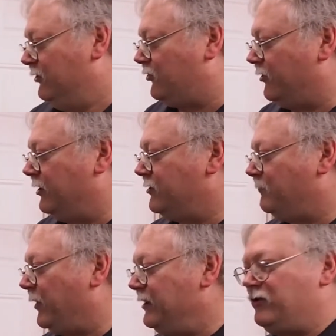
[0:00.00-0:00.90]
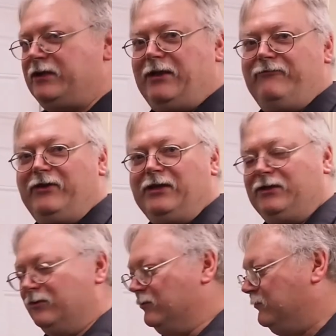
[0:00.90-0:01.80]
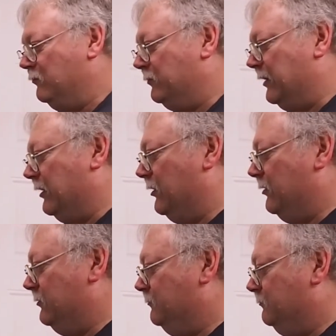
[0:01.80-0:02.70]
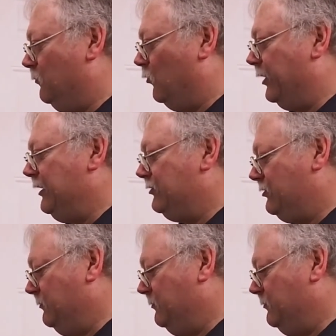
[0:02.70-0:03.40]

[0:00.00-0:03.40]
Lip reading: So there's a place on that video where he's